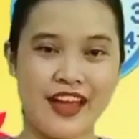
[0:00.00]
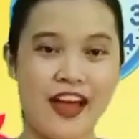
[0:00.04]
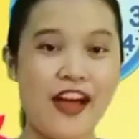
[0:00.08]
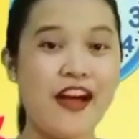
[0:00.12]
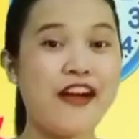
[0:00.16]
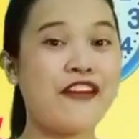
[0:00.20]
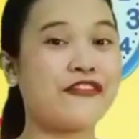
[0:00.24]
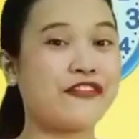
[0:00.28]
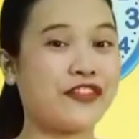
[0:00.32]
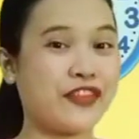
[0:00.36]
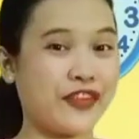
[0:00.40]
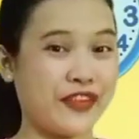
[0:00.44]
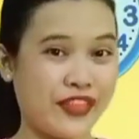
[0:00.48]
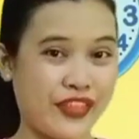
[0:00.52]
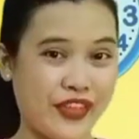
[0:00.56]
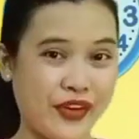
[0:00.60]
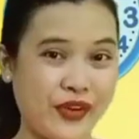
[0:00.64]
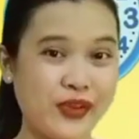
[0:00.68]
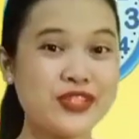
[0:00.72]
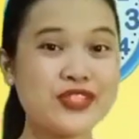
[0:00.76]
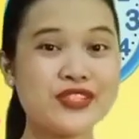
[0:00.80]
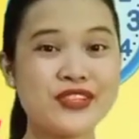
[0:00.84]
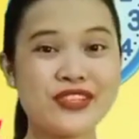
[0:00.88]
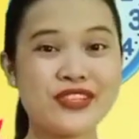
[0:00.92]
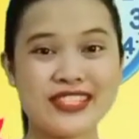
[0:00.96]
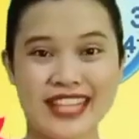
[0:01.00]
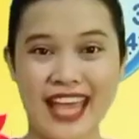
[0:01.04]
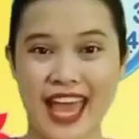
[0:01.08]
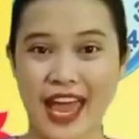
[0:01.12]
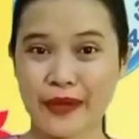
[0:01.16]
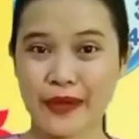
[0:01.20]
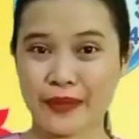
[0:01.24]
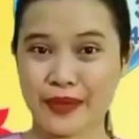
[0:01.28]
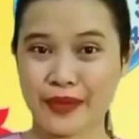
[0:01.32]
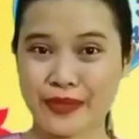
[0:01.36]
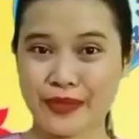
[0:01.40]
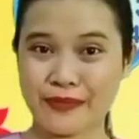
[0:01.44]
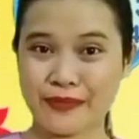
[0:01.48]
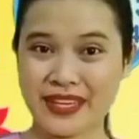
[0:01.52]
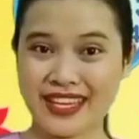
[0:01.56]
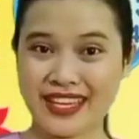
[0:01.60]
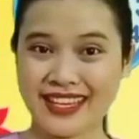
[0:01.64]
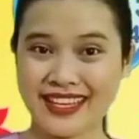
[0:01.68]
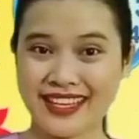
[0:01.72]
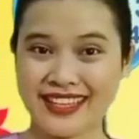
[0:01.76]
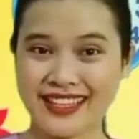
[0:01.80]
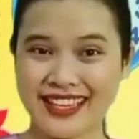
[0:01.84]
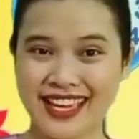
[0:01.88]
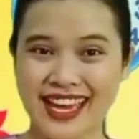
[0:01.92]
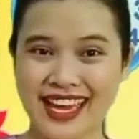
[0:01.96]
For those who sang with me,
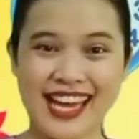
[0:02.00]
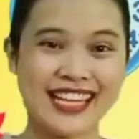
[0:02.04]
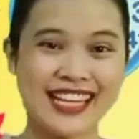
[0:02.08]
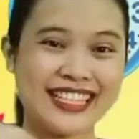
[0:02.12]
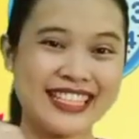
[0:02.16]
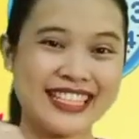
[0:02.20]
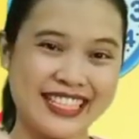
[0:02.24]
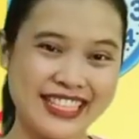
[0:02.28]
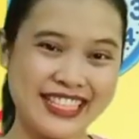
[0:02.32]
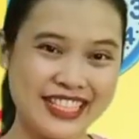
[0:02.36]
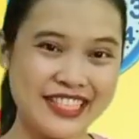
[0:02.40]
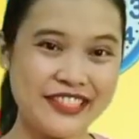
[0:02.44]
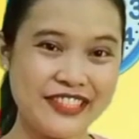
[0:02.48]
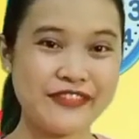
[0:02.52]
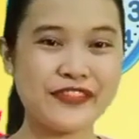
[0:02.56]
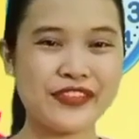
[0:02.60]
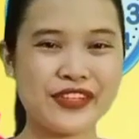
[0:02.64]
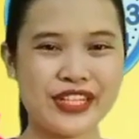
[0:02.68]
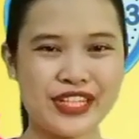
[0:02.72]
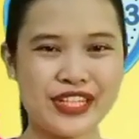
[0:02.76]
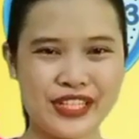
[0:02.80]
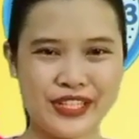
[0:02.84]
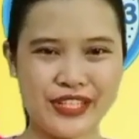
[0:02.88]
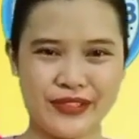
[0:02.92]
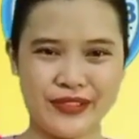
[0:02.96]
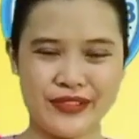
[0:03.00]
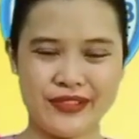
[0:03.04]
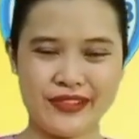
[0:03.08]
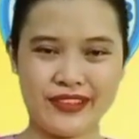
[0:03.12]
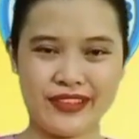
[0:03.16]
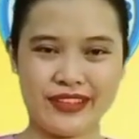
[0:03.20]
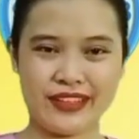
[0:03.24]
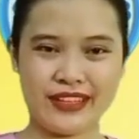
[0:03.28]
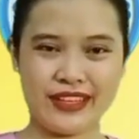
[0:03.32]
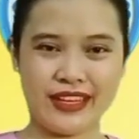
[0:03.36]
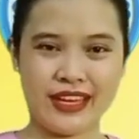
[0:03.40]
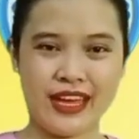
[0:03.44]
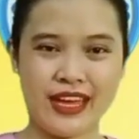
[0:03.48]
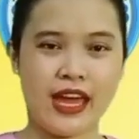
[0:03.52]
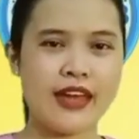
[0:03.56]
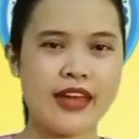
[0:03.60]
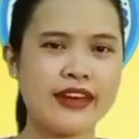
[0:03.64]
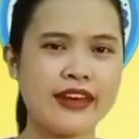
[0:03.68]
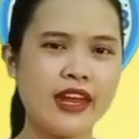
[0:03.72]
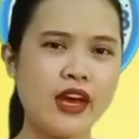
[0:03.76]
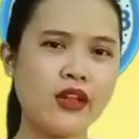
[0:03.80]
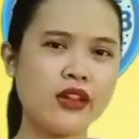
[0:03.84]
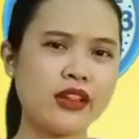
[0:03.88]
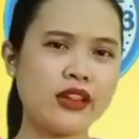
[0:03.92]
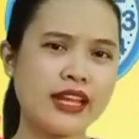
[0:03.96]
good for you.
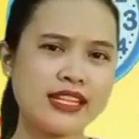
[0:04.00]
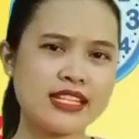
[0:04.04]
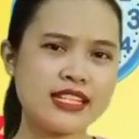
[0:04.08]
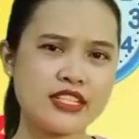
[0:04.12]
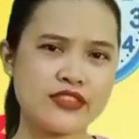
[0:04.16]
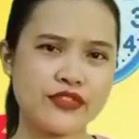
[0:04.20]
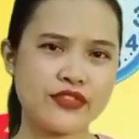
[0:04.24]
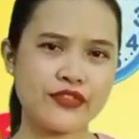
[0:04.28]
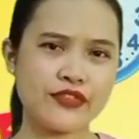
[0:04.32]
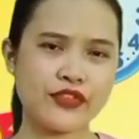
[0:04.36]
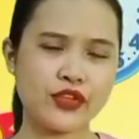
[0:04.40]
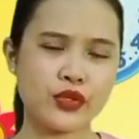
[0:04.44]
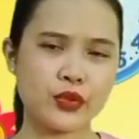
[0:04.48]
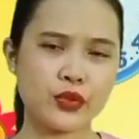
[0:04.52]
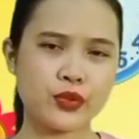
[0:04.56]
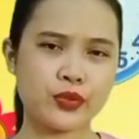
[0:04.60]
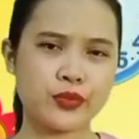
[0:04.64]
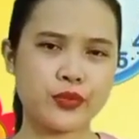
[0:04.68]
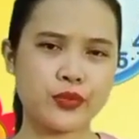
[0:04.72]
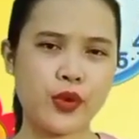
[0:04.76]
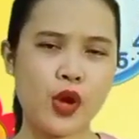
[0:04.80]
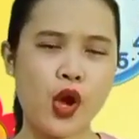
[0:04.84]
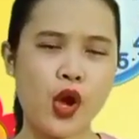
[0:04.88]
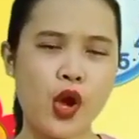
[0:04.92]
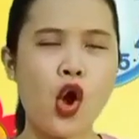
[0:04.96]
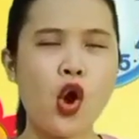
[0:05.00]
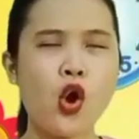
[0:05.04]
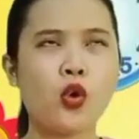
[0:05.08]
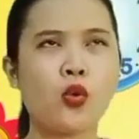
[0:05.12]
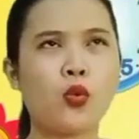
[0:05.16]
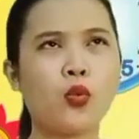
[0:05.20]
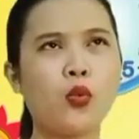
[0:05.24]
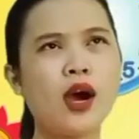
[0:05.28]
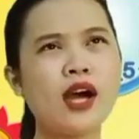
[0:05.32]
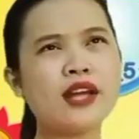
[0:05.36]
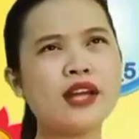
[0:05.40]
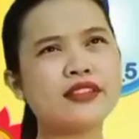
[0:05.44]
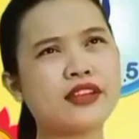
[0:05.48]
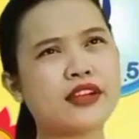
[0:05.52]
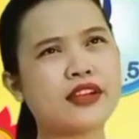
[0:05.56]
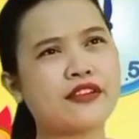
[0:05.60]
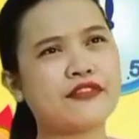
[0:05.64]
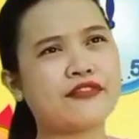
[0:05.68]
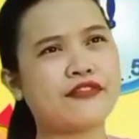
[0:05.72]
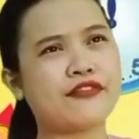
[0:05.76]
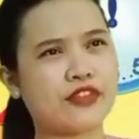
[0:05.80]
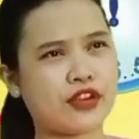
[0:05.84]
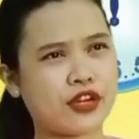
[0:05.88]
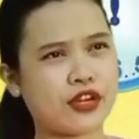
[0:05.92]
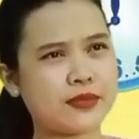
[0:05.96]
Now let's review. What are
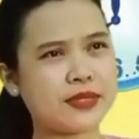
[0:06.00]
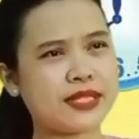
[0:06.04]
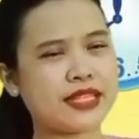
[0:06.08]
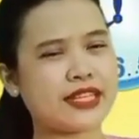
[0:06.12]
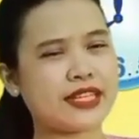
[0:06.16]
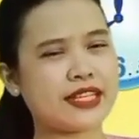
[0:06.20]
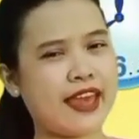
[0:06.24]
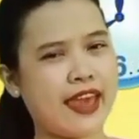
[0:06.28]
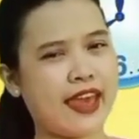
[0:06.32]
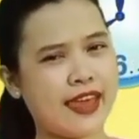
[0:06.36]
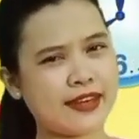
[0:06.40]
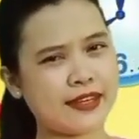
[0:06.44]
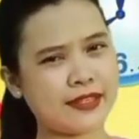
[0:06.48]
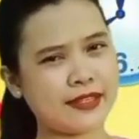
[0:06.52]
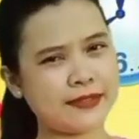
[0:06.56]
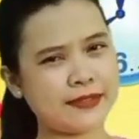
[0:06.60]
verbs again?